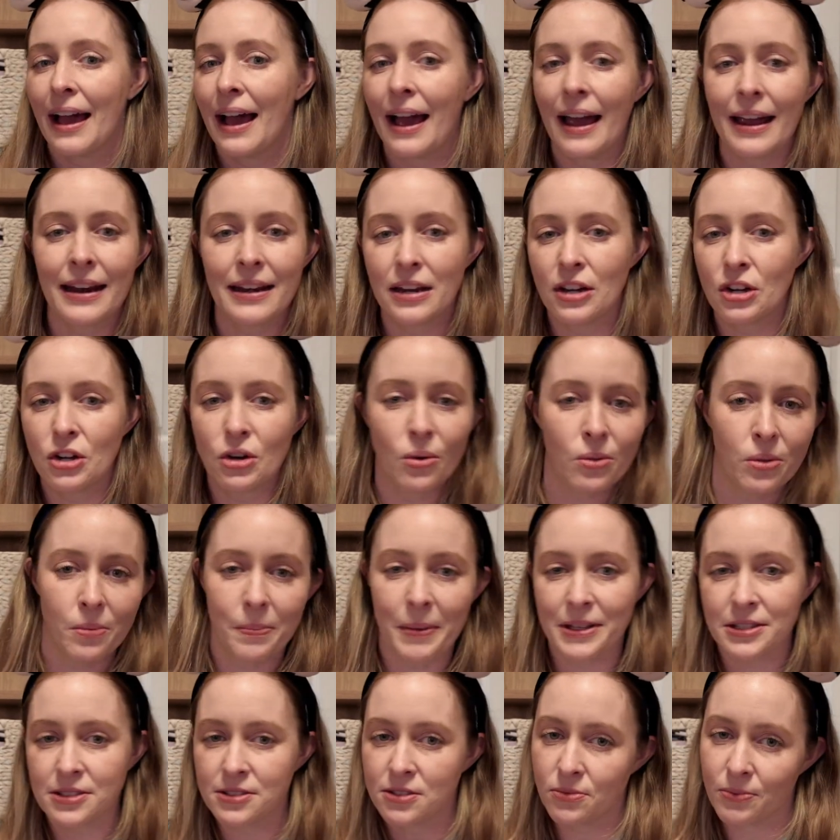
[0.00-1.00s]
I didn't know the
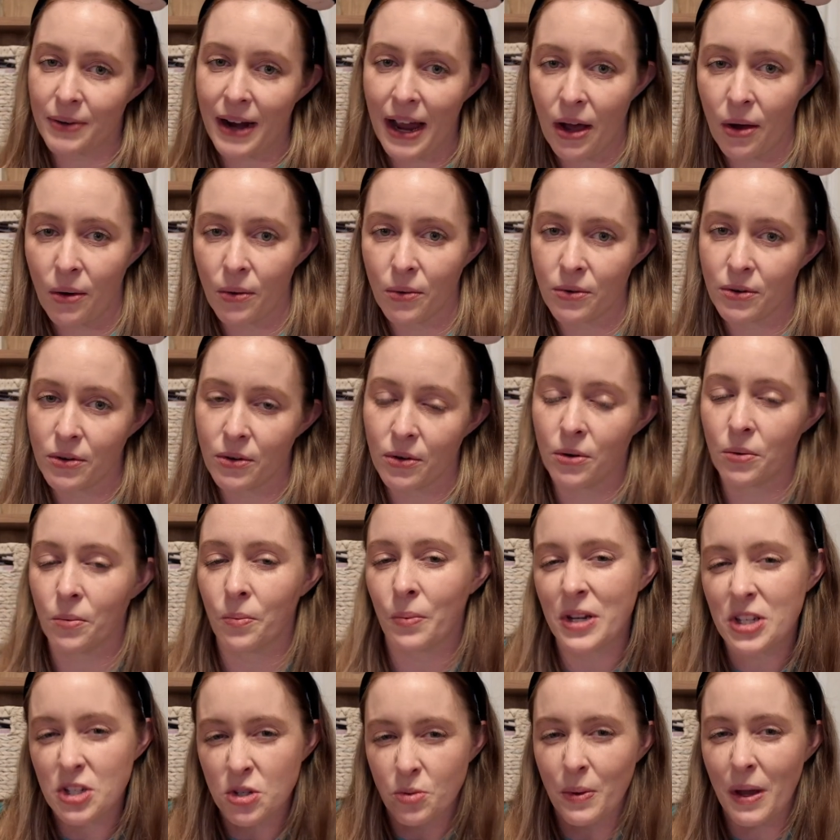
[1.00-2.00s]
best route or
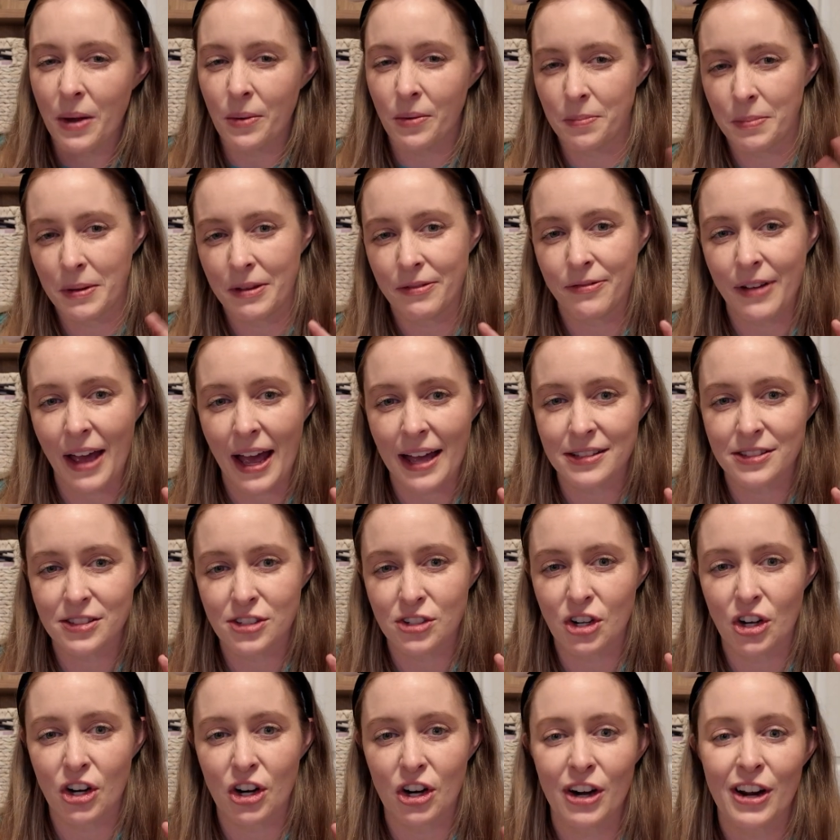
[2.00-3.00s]
which way would be
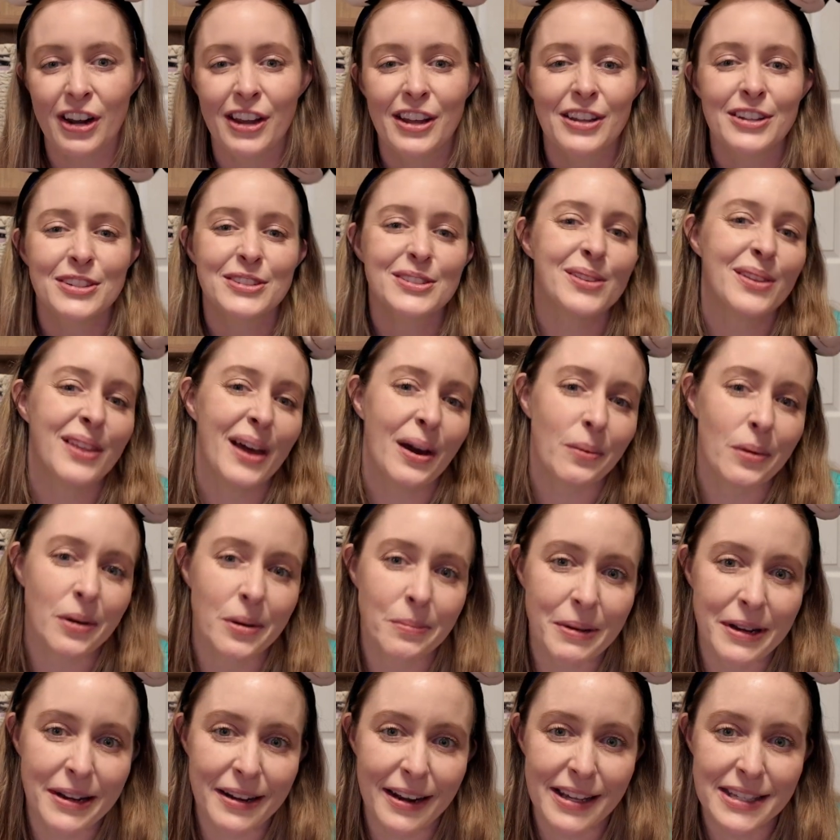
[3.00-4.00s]
faster, so that would have
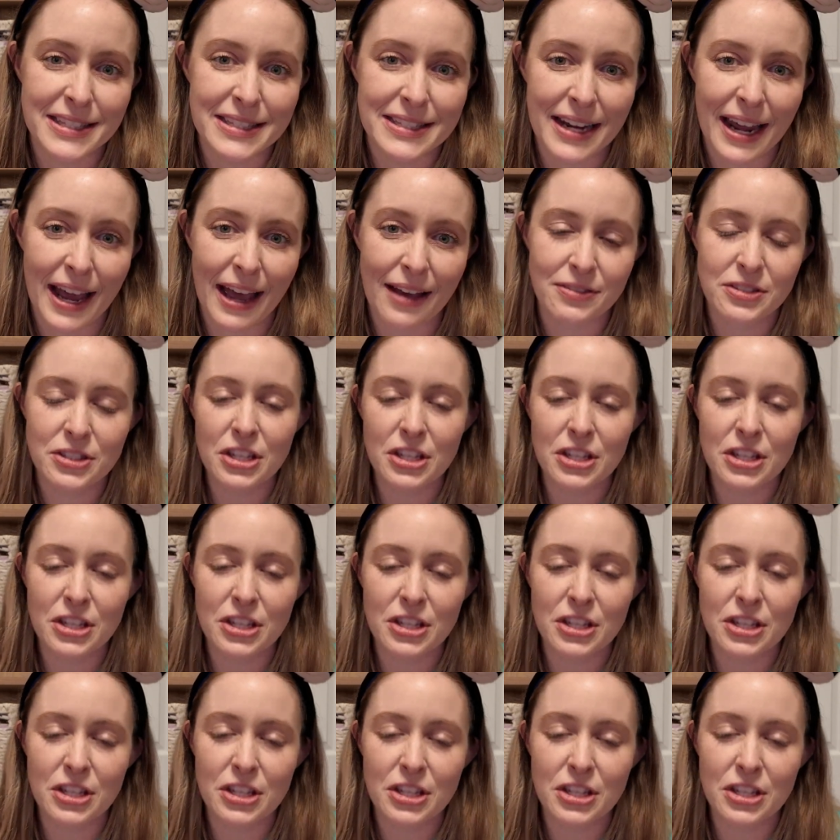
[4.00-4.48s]
been nice to have.